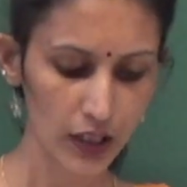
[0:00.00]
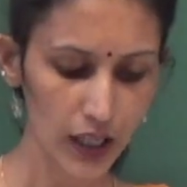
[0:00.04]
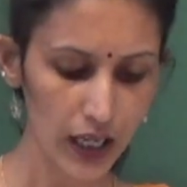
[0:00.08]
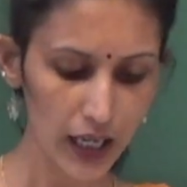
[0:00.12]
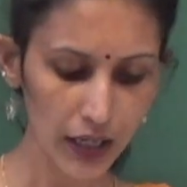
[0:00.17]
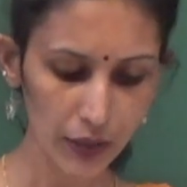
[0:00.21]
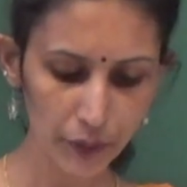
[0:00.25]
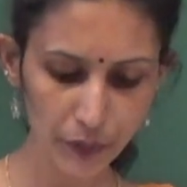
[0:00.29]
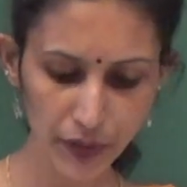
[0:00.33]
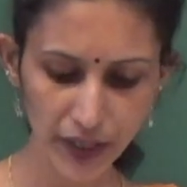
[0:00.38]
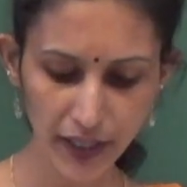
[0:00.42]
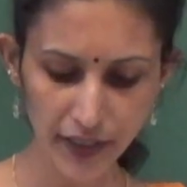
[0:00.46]

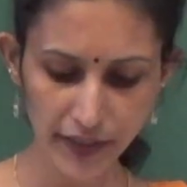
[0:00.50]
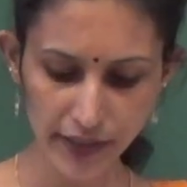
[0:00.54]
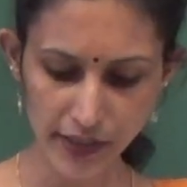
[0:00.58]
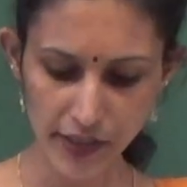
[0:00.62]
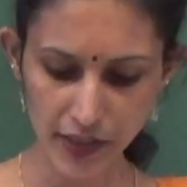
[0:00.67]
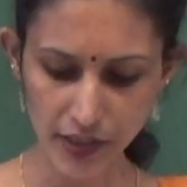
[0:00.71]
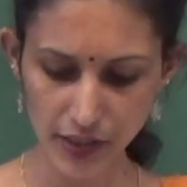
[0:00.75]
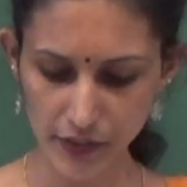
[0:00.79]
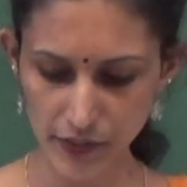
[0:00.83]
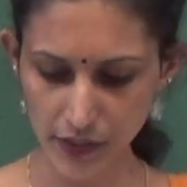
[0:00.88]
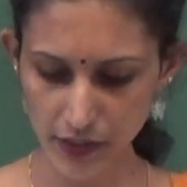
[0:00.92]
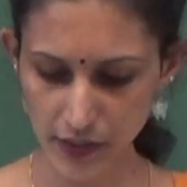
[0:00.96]
Where did
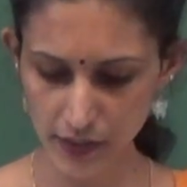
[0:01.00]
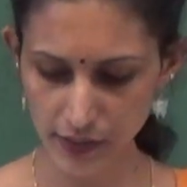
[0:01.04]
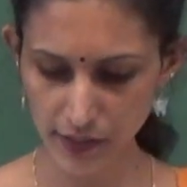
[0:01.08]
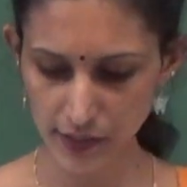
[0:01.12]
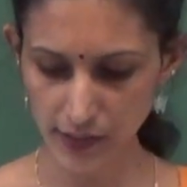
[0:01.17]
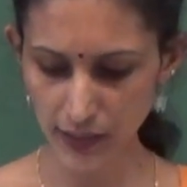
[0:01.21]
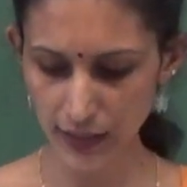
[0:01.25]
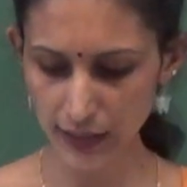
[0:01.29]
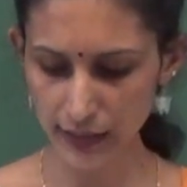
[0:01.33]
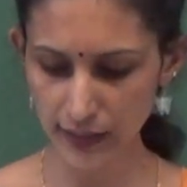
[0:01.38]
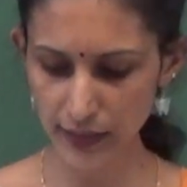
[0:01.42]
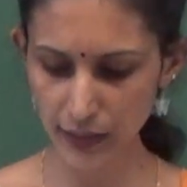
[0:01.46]
he
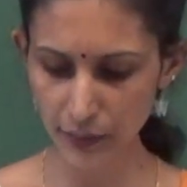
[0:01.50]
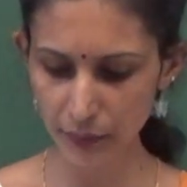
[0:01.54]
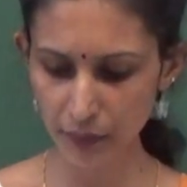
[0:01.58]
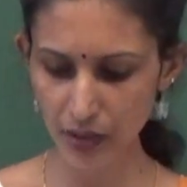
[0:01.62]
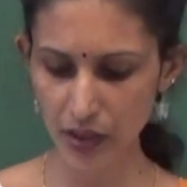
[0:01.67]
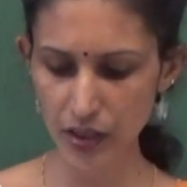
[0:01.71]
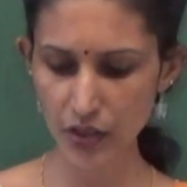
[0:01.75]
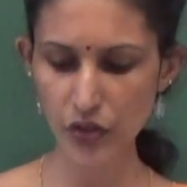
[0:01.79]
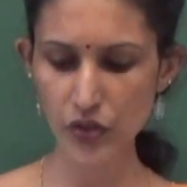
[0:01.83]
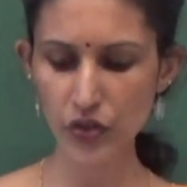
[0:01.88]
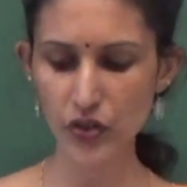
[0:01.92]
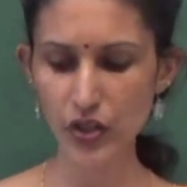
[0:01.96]
sell them?
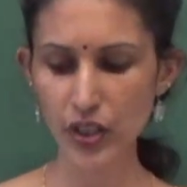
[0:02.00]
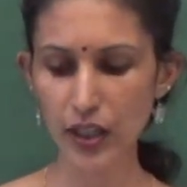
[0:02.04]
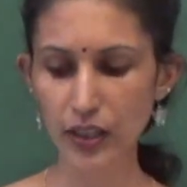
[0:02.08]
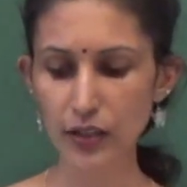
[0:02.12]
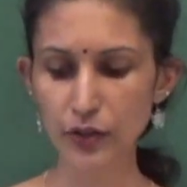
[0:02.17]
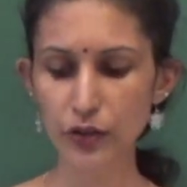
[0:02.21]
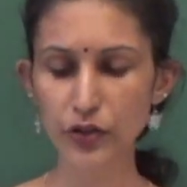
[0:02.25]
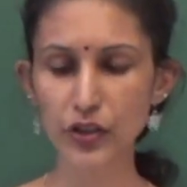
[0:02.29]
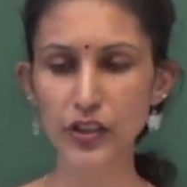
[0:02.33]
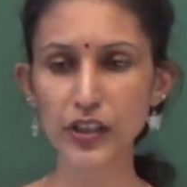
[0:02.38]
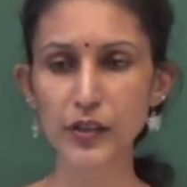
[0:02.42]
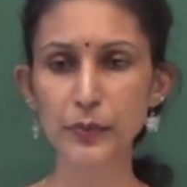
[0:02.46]
He used to sell
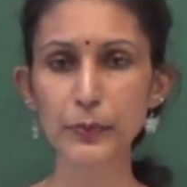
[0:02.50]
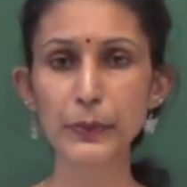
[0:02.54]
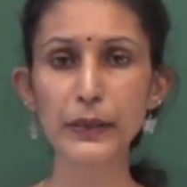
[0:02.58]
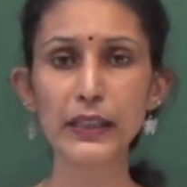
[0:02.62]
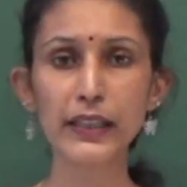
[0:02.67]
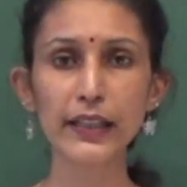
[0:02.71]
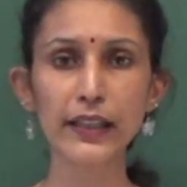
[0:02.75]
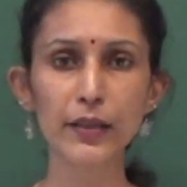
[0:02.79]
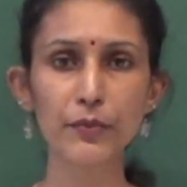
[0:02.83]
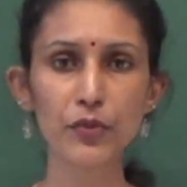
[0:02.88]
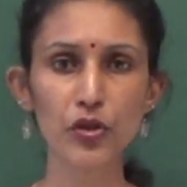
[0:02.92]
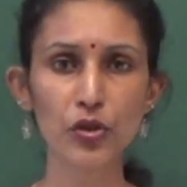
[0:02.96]
to these
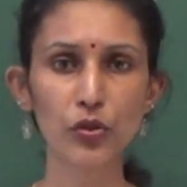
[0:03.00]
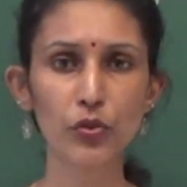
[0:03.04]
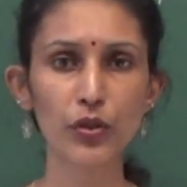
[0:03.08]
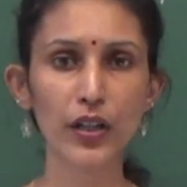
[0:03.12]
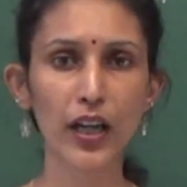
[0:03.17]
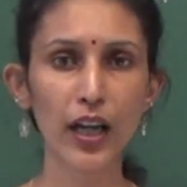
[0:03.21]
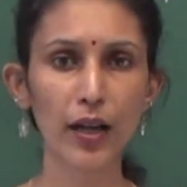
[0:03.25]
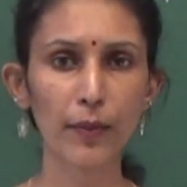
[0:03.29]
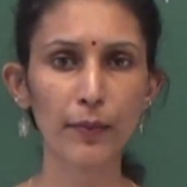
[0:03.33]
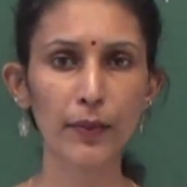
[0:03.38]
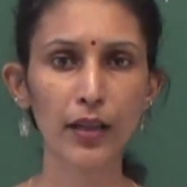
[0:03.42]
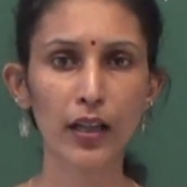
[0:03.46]
pilgrims who
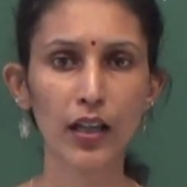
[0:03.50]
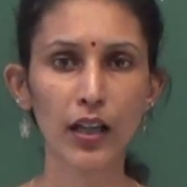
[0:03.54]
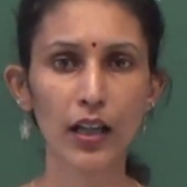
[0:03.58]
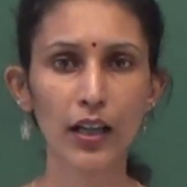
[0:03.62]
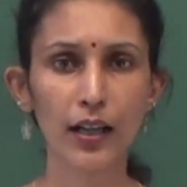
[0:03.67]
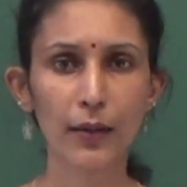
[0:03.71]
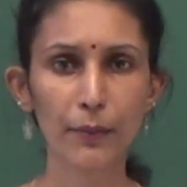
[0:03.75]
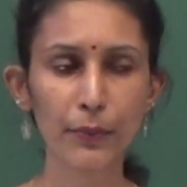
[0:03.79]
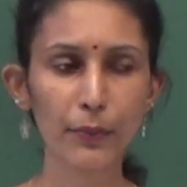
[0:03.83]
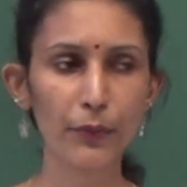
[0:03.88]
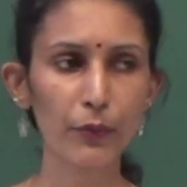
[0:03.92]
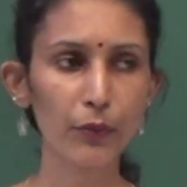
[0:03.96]
came.
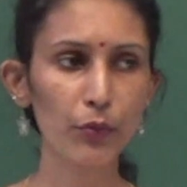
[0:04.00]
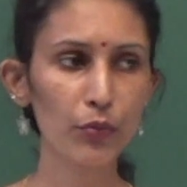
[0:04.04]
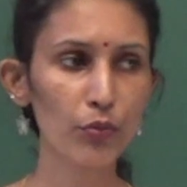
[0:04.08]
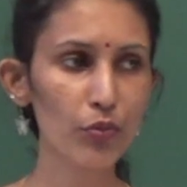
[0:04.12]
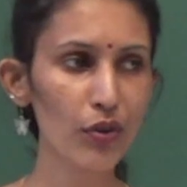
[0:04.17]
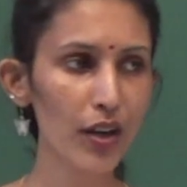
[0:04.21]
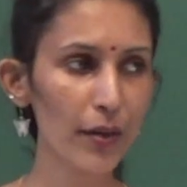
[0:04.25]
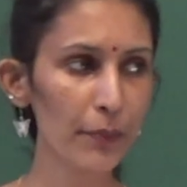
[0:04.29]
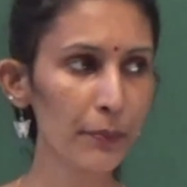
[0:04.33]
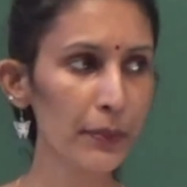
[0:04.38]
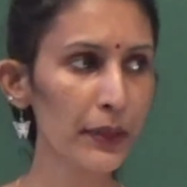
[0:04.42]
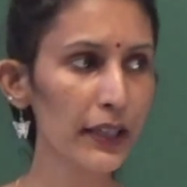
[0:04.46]
Who
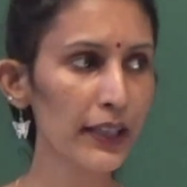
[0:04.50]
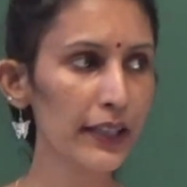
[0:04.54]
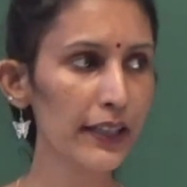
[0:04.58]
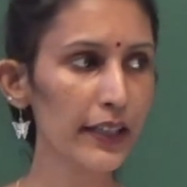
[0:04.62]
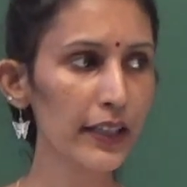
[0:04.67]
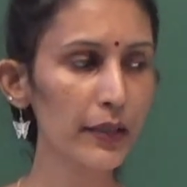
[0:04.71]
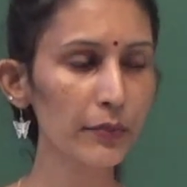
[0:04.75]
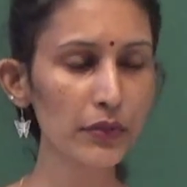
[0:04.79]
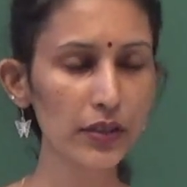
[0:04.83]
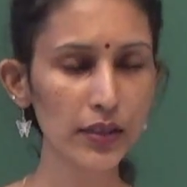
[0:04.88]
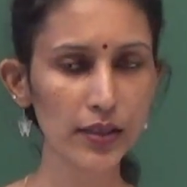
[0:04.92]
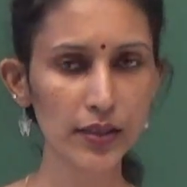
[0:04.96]
are
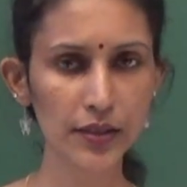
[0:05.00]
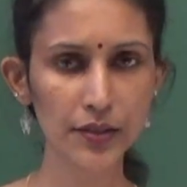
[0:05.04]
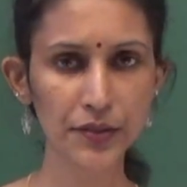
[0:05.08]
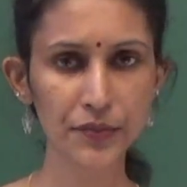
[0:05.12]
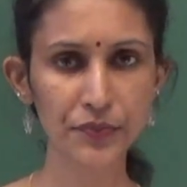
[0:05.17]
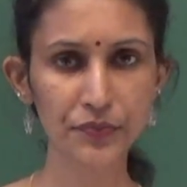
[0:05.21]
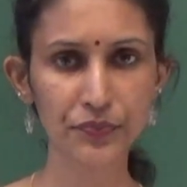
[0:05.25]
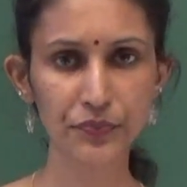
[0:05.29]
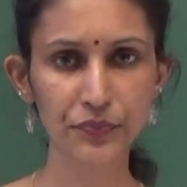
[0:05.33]
pilgrims?